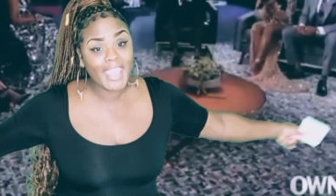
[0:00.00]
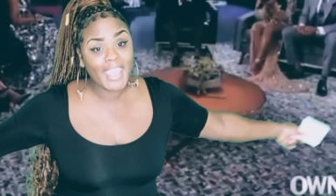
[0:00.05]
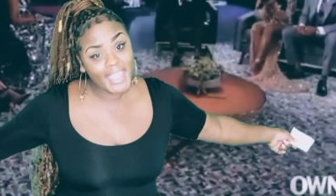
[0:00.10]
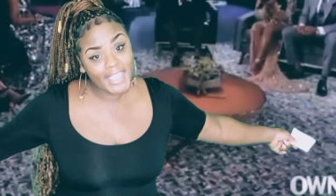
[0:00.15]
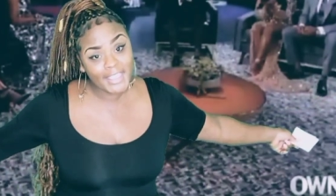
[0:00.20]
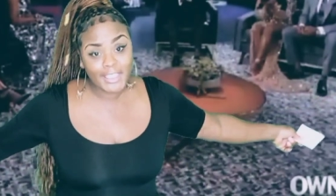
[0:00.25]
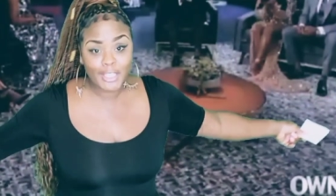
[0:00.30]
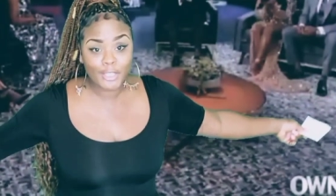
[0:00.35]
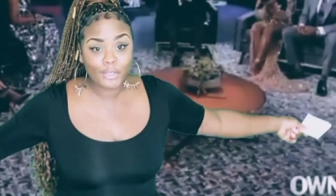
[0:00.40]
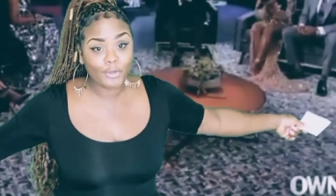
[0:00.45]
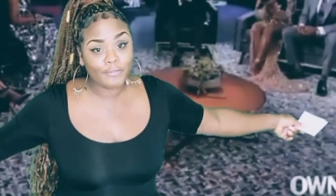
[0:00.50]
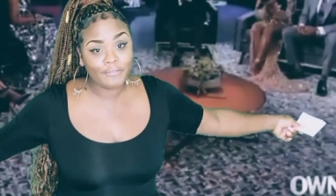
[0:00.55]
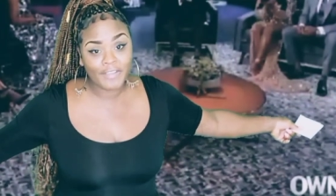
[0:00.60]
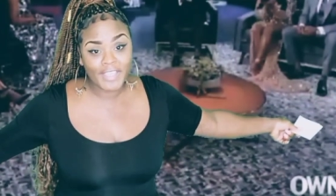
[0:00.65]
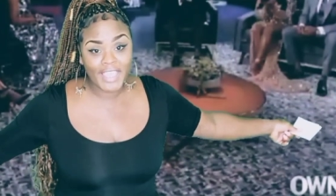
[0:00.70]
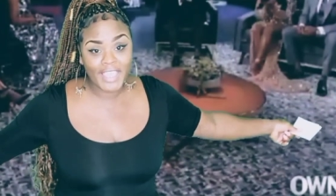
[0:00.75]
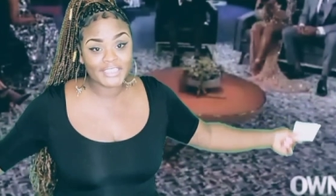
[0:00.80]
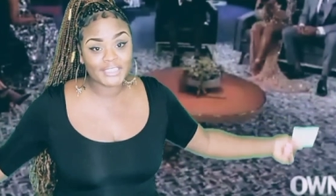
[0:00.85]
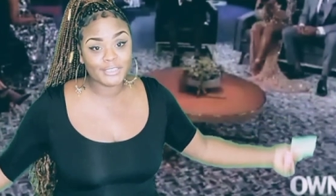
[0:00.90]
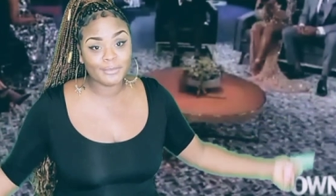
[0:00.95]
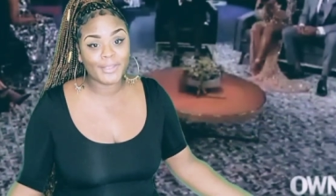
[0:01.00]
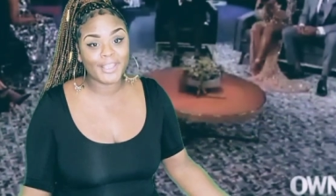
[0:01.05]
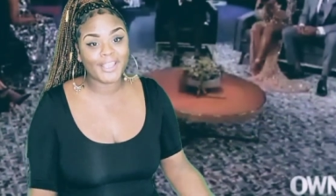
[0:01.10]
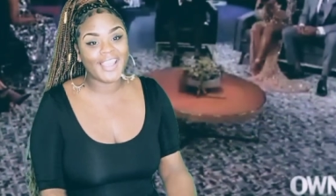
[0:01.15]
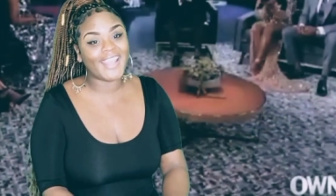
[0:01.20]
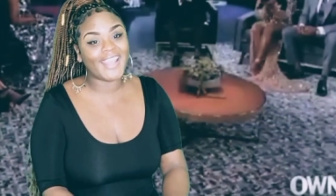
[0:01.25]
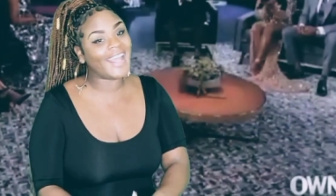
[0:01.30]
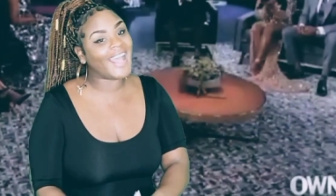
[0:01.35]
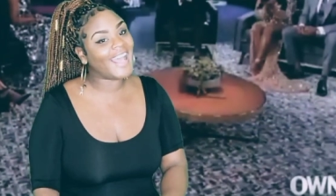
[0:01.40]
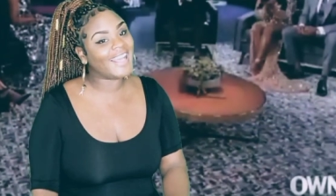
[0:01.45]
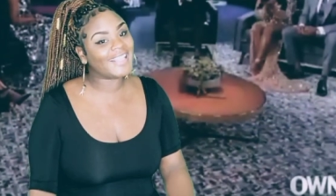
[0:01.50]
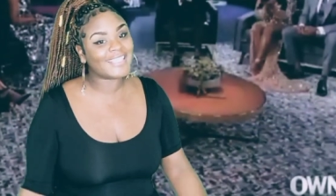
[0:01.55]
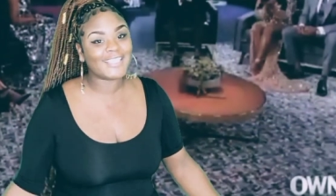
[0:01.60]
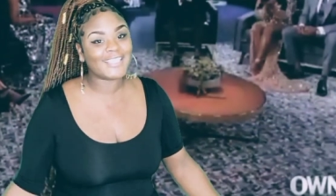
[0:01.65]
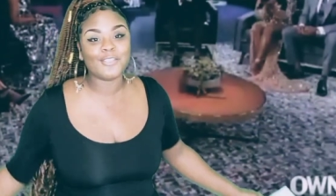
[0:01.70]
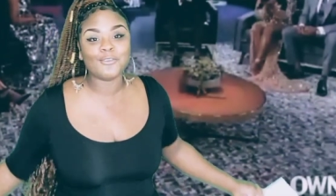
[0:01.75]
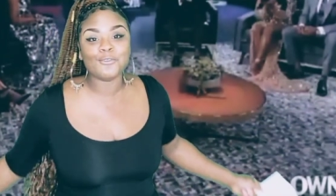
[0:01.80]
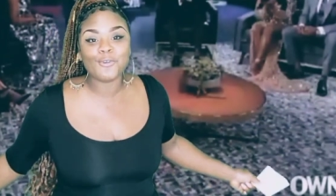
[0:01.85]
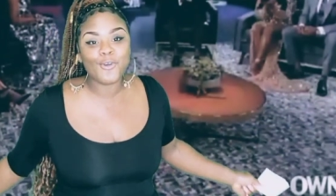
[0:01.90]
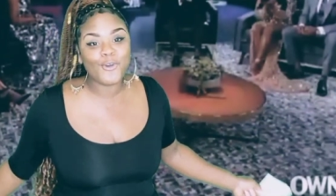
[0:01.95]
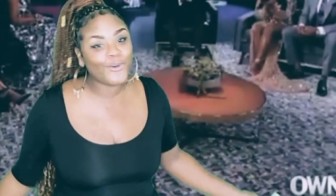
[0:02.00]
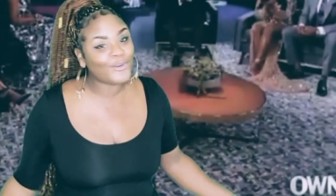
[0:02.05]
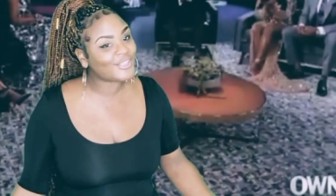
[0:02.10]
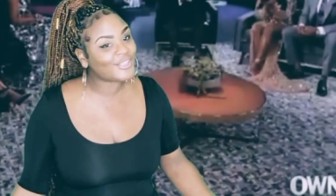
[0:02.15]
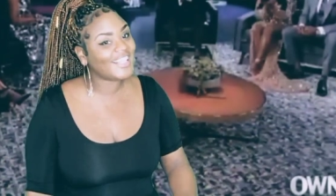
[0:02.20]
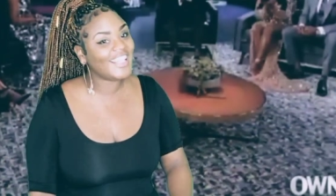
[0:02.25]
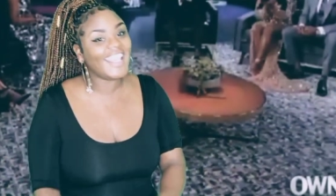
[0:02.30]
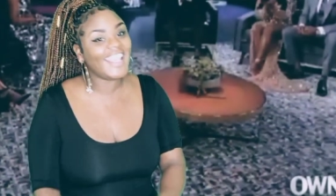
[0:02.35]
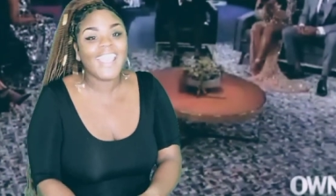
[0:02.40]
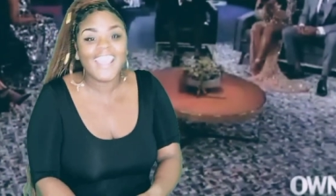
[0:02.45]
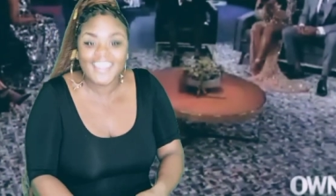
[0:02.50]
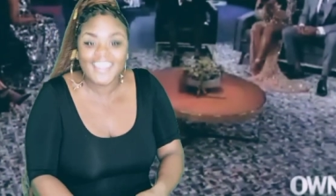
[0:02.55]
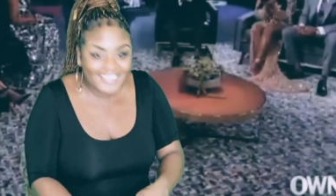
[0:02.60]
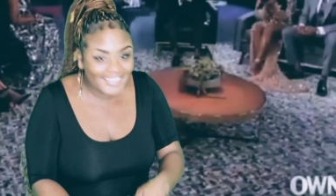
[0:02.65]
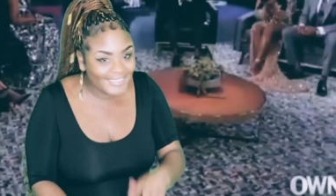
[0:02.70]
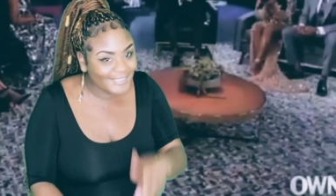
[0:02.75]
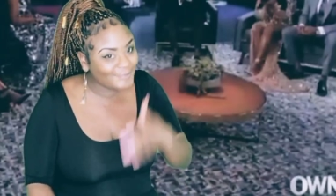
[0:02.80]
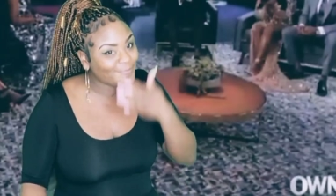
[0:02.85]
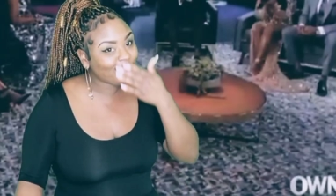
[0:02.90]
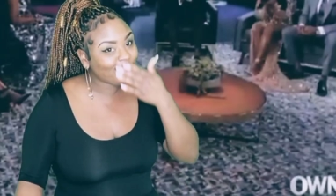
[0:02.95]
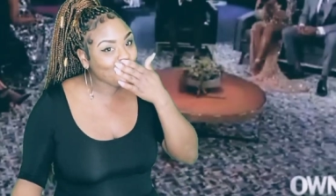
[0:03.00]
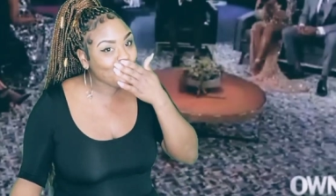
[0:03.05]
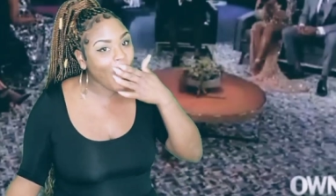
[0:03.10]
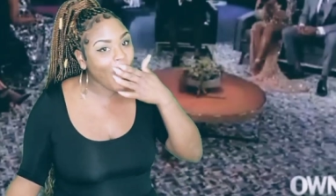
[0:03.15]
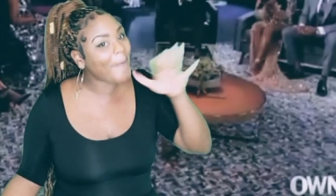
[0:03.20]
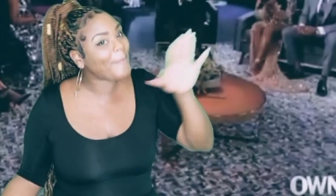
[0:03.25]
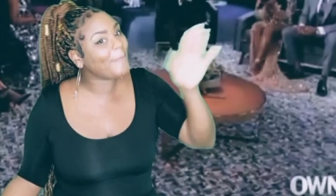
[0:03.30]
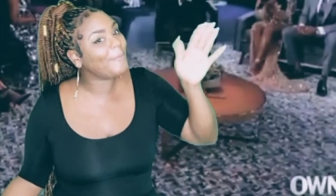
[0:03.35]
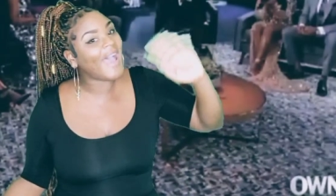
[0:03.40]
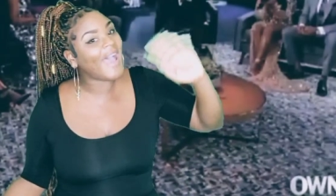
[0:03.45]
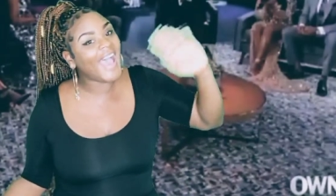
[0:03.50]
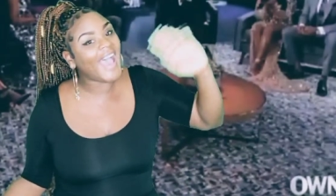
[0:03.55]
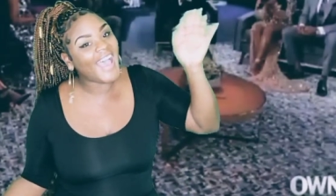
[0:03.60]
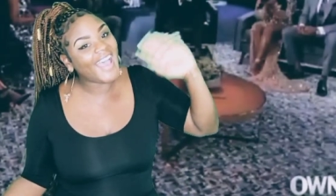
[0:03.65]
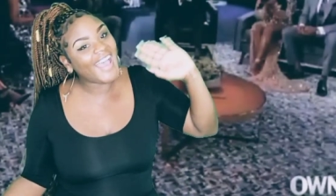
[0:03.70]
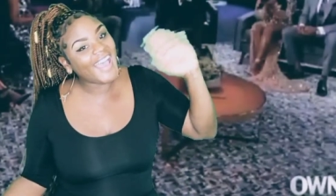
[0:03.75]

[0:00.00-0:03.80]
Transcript: hit the notification bell, and I'll see you all later. Bye.